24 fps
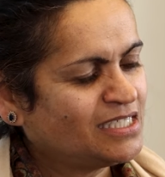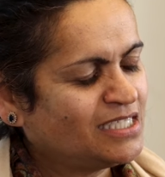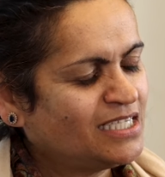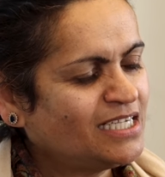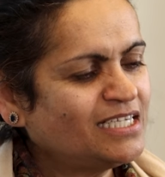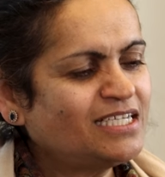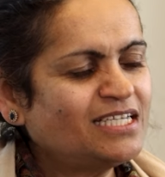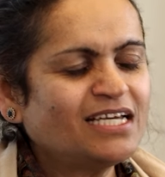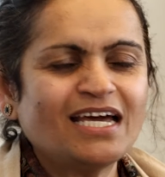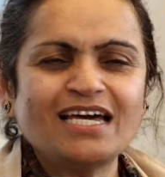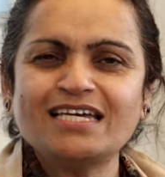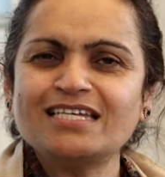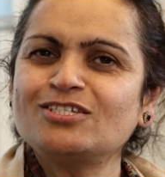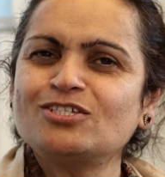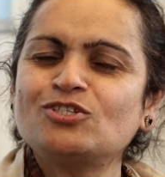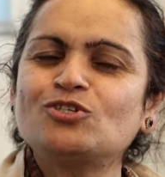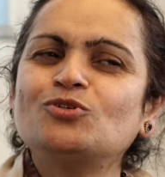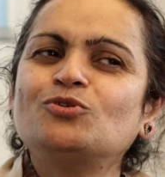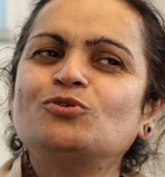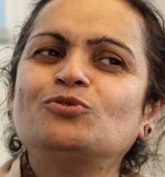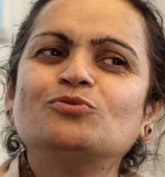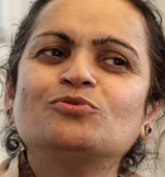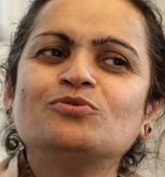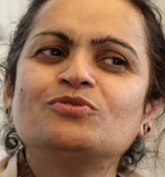It has
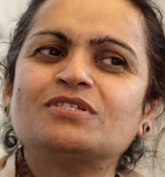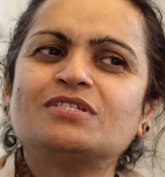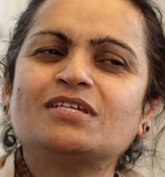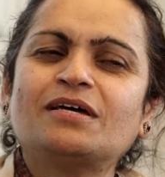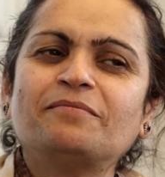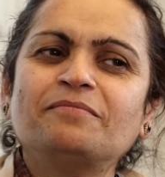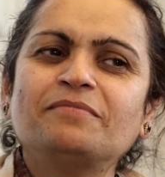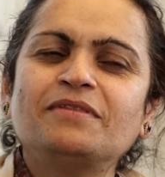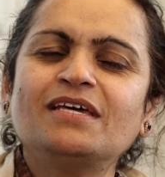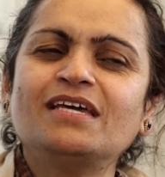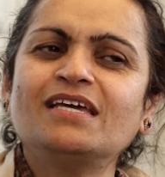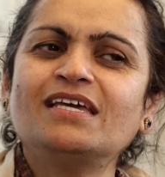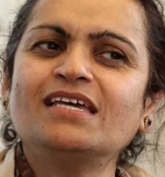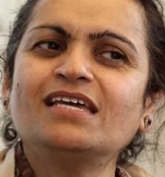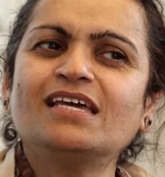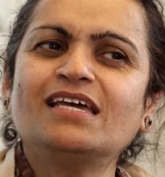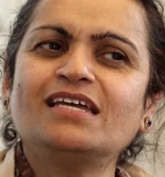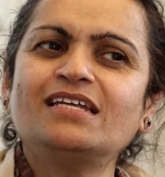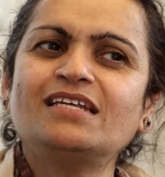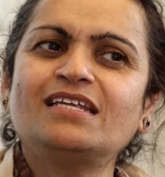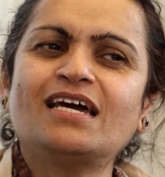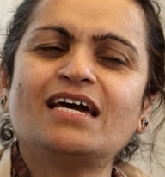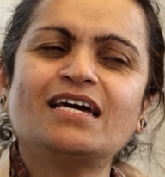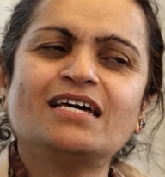to do something,
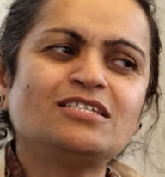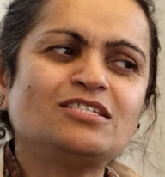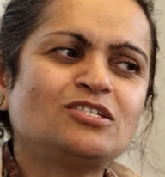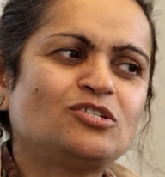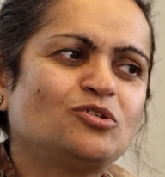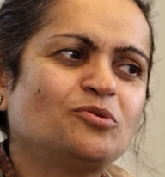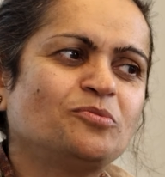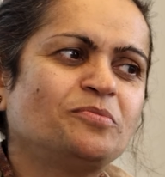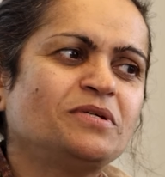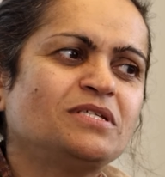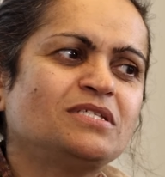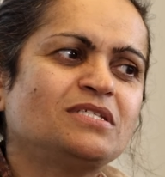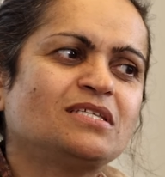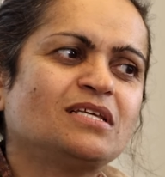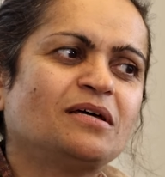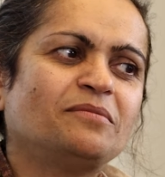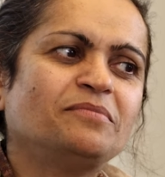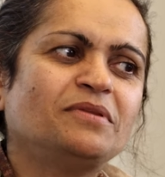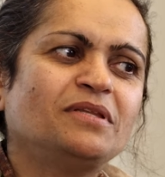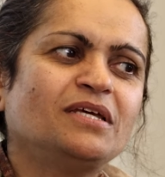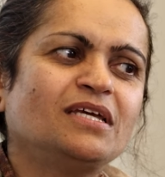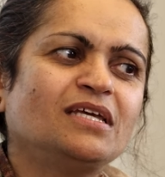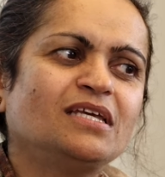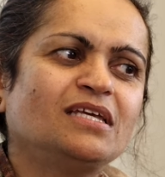it has to be
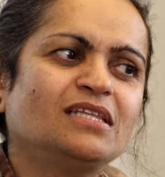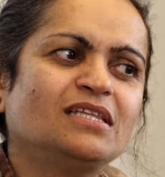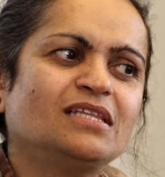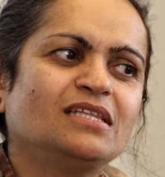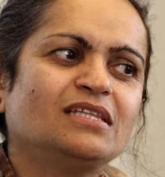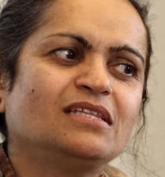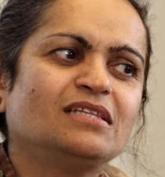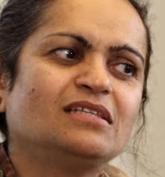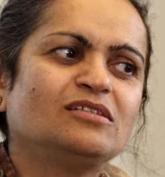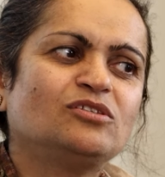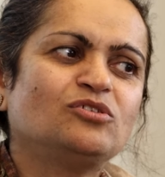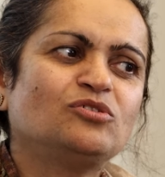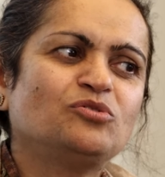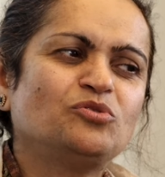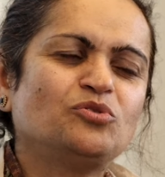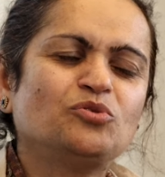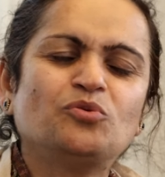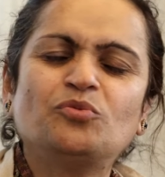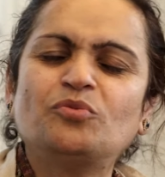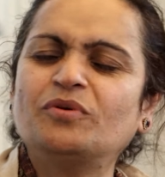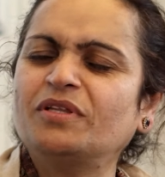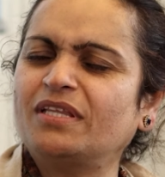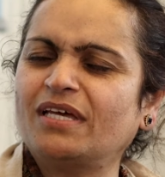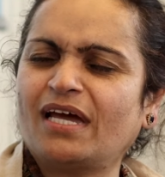something to do
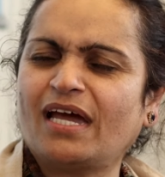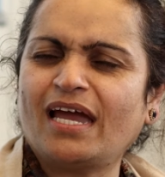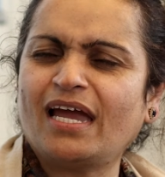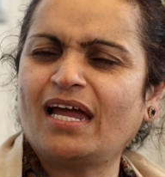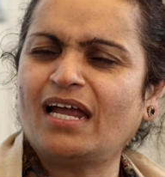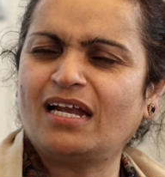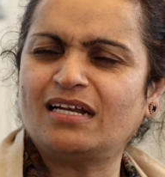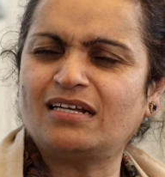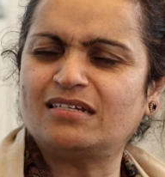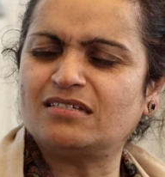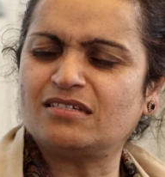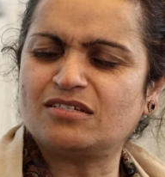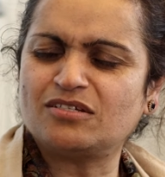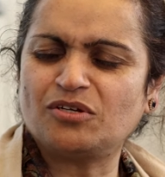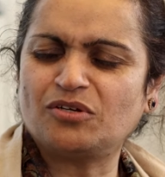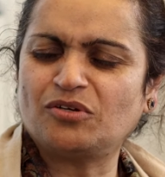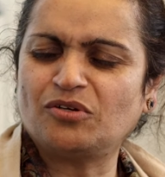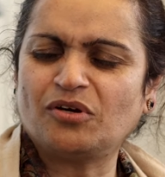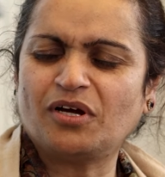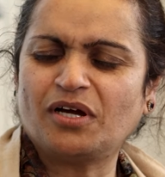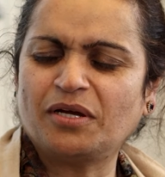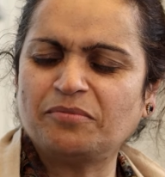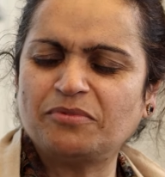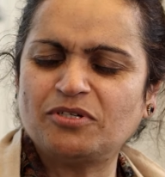with hands,
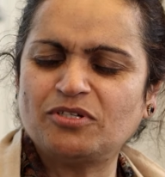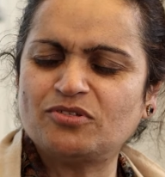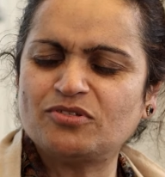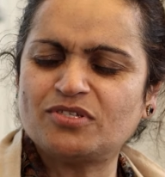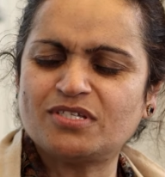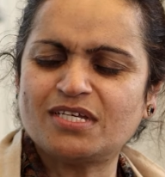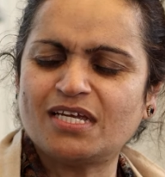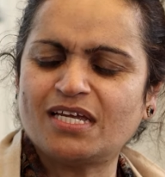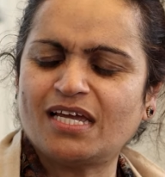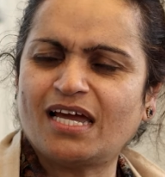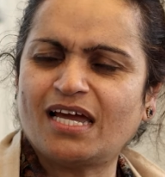I mean to say,